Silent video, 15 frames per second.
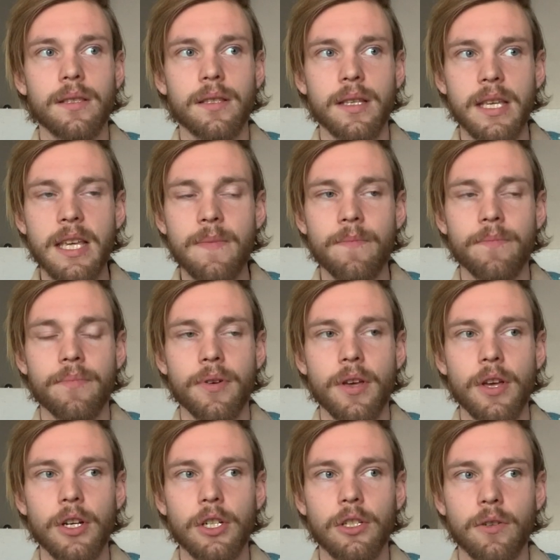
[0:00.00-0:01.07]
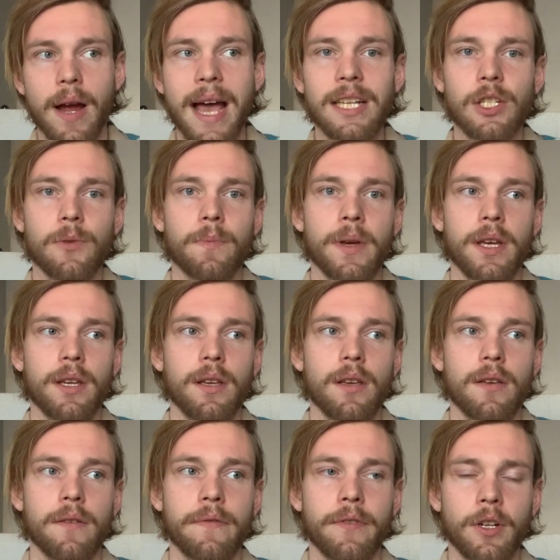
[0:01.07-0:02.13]
deep, grasping,
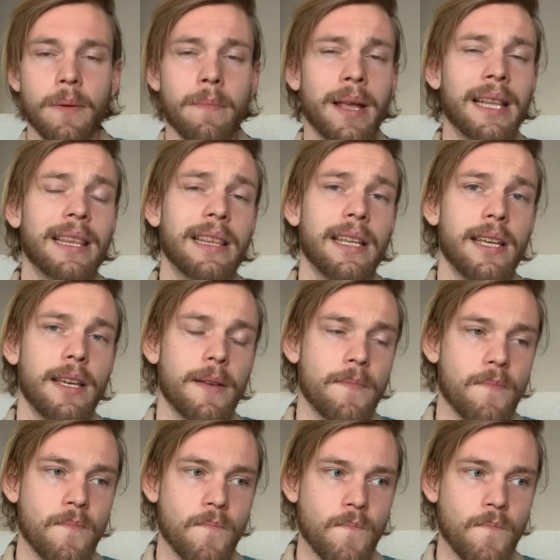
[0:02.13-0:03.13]
fundamentally